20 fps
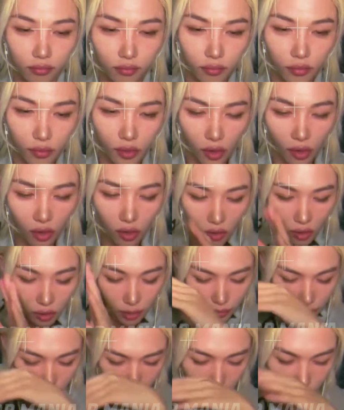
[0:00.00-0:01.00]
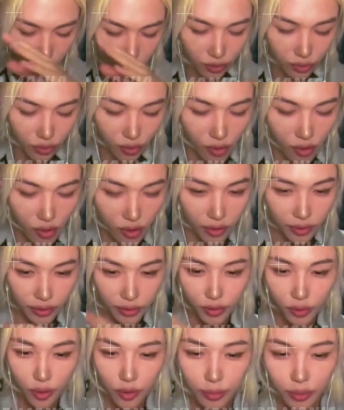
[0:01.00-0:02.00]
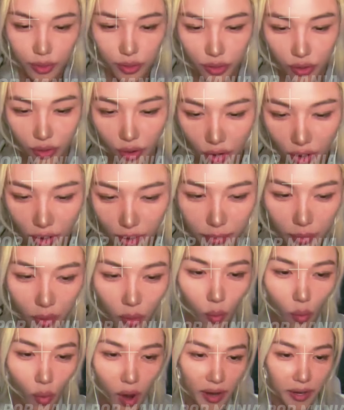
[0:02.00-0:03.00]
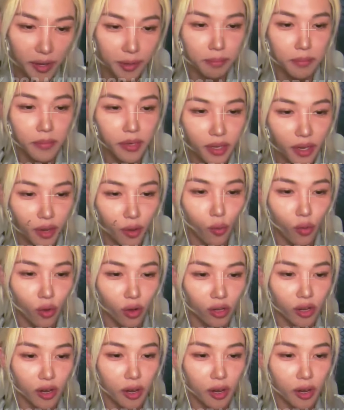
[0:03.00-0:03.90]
And don't forget to like, comment, share, and subscribe.